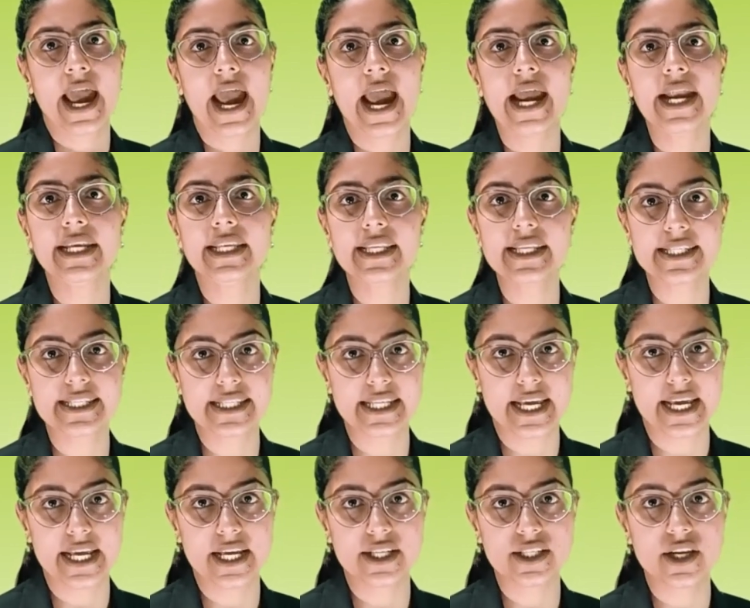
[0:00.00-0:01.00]
At this
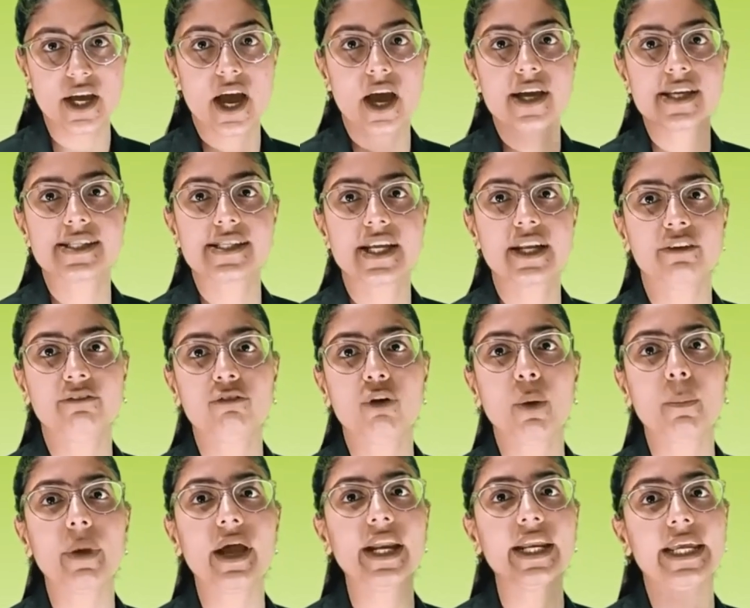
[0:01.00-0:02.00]
stage,
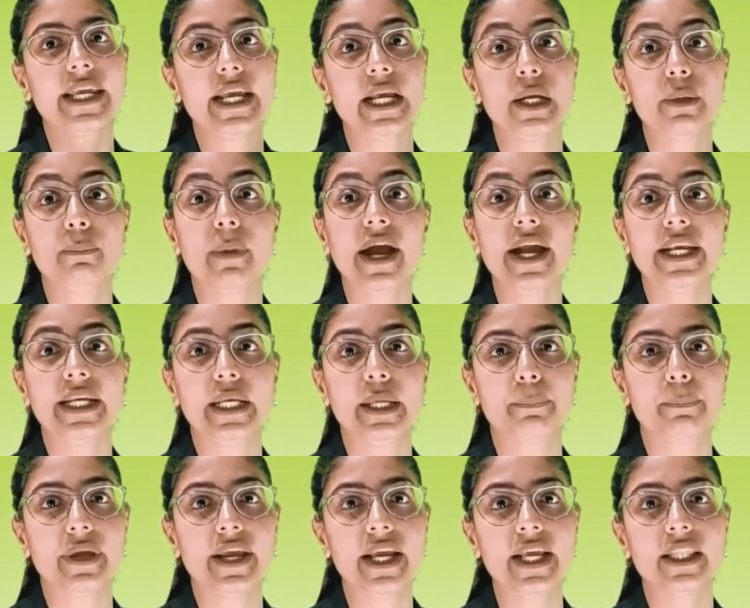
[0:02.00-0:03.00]
silkworms are killed by
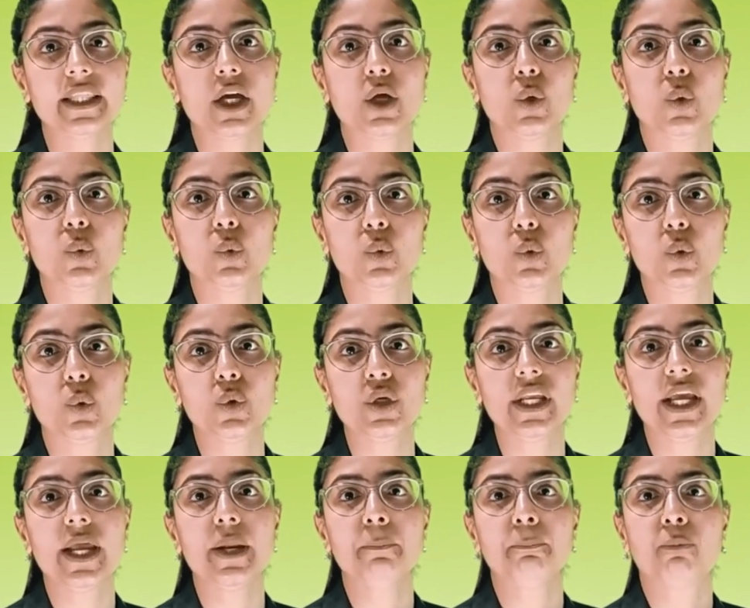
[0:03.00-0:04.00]
dipping the
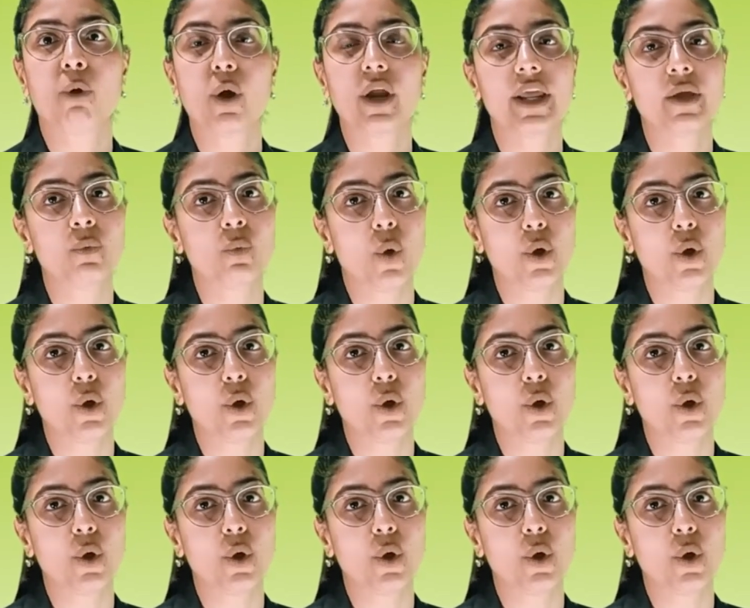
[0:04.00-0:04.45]
cocoon in boiling